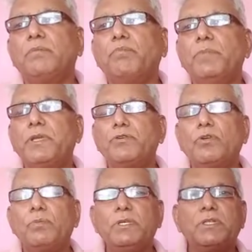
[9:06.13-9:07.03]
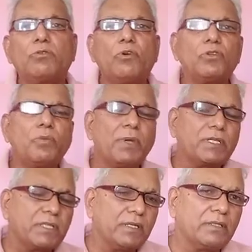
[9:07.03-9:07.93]
based on which the cause of
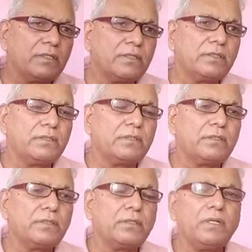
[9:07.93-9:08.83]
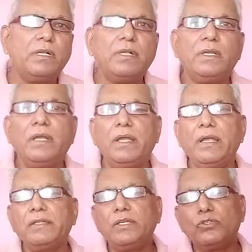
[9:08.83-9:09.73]
action and
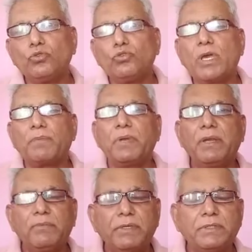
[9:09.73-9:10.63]
the issues are framed.